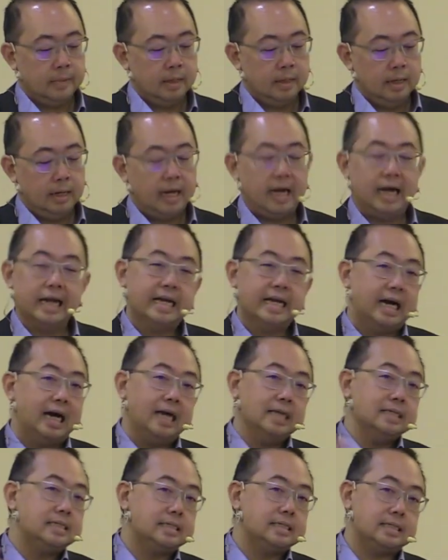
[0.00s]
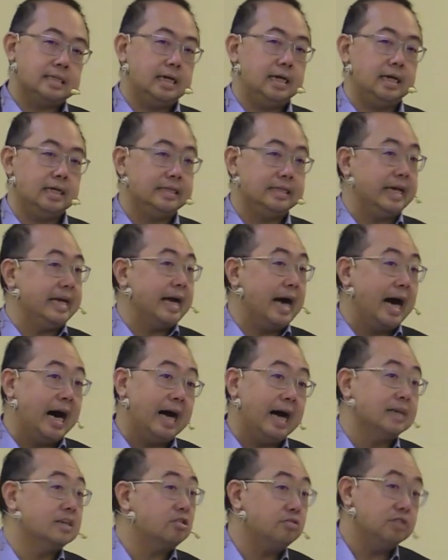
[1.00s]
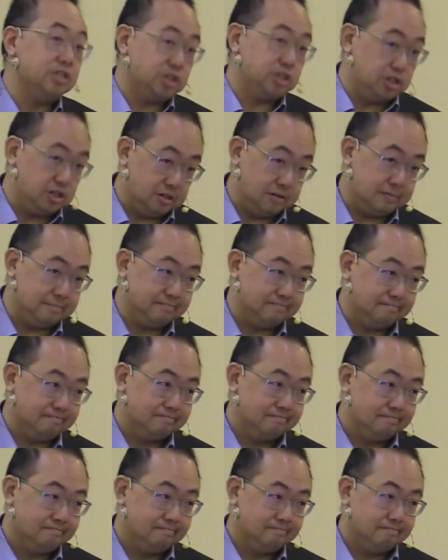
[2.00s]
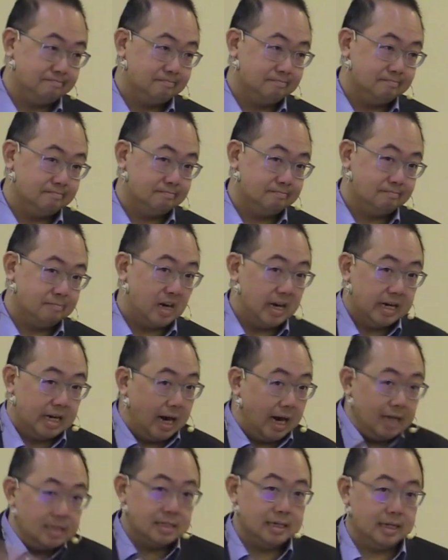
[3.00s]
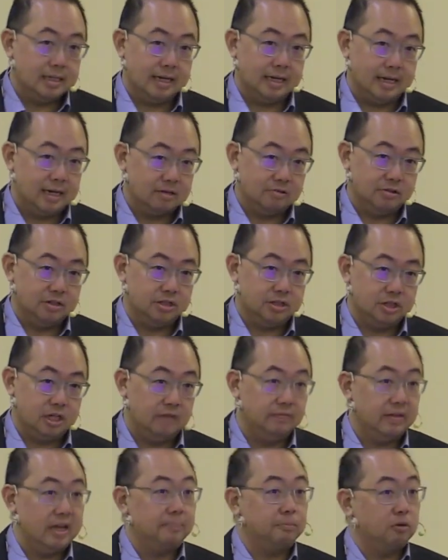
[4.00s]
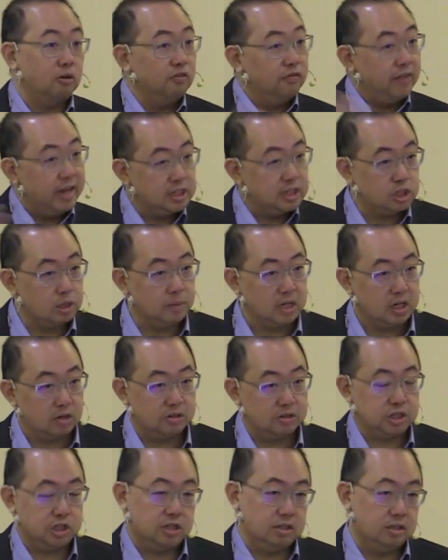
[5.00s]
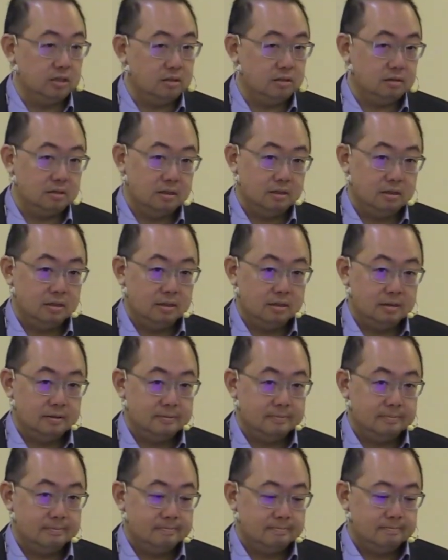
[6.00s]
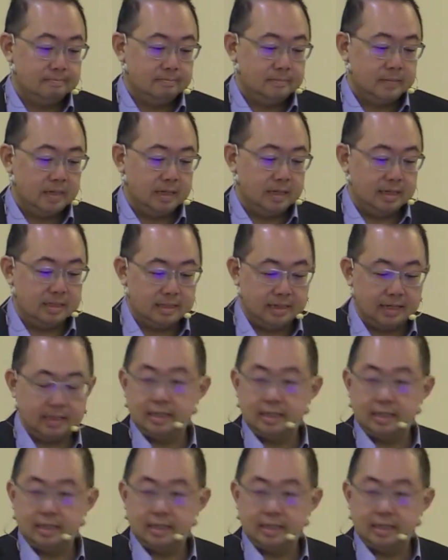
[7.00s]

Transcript: I can't say they aren't Christian. I can't say they aren't Christian. If they profess to be Christian, and there's nothing